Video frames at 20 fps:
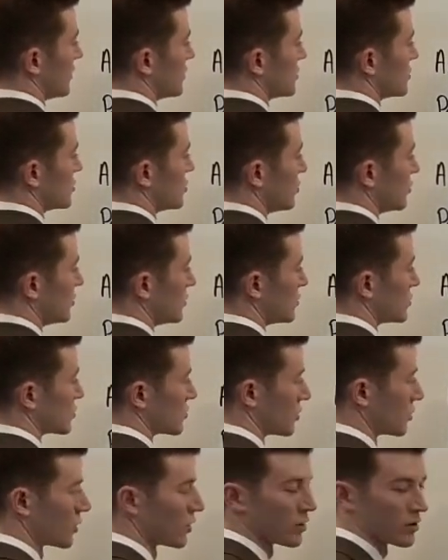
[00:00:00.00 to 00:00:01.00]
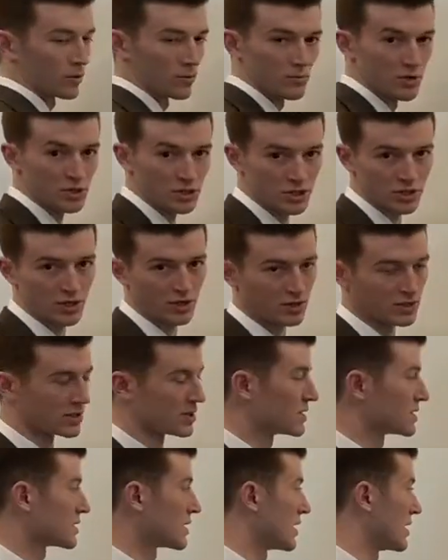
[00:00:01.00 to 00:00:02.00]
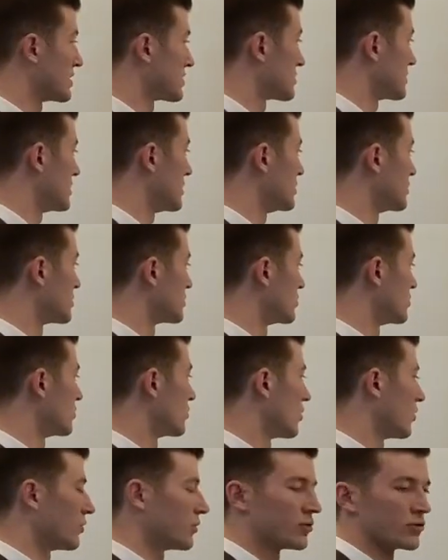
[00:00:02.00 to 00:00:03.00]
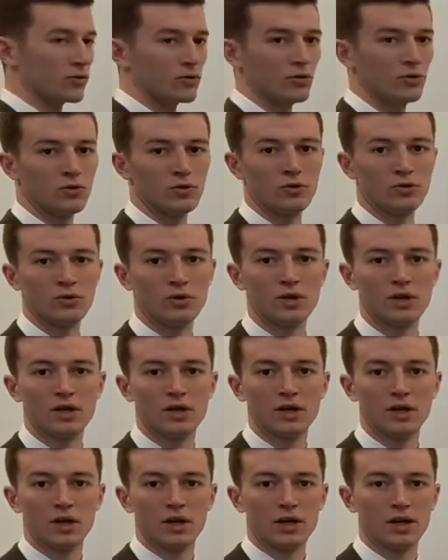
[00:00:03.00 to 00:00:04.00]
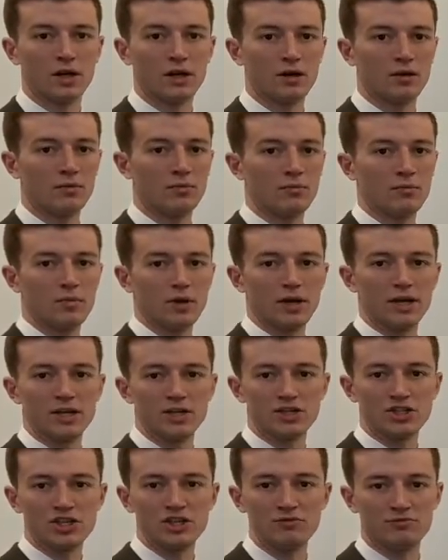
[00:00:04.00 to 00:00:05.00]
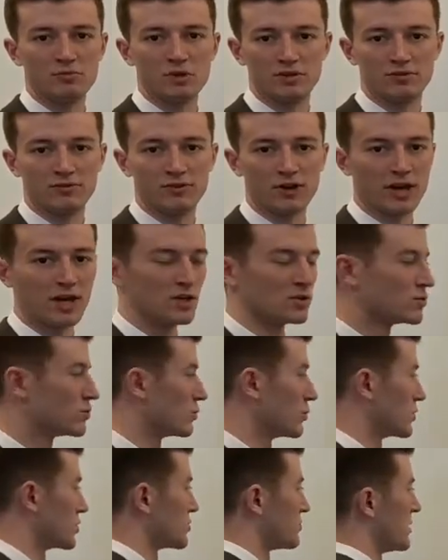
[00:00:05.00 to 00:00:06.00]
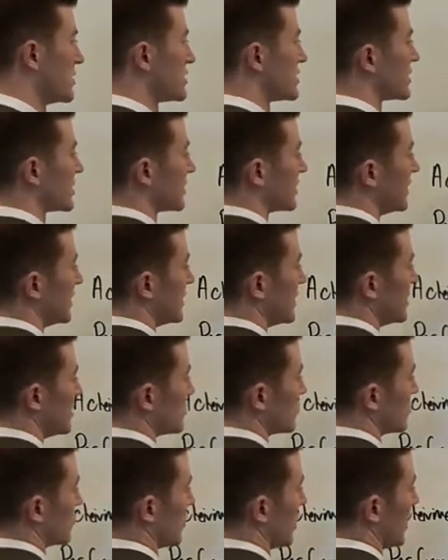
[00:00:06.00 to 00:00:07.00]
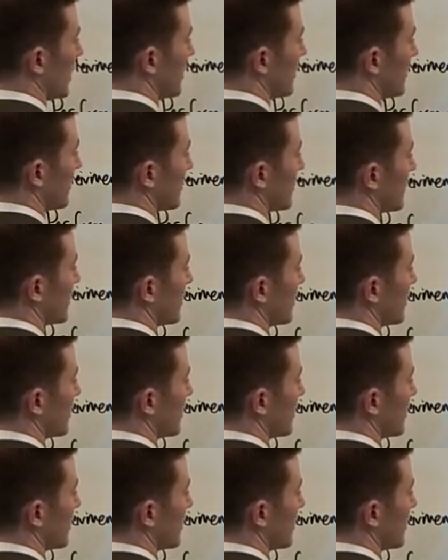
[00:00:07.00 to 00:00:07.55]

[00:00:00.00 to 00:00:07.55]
students, or missionaries in this case, need to go through an achievement phase, which basically is what